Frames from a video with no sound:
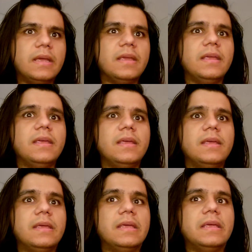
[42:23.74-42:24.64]

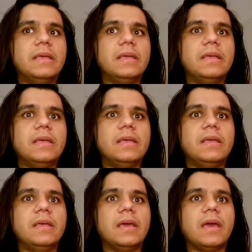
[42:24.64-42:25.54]

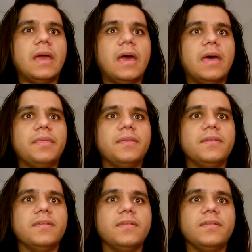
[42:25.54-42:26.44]
yeah, this
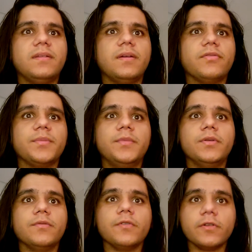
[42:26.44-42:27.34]
is stuff from
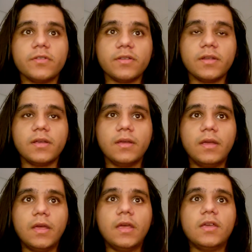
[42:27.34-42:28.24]
university.
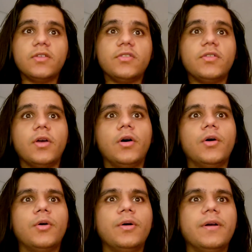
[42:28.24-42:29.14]
So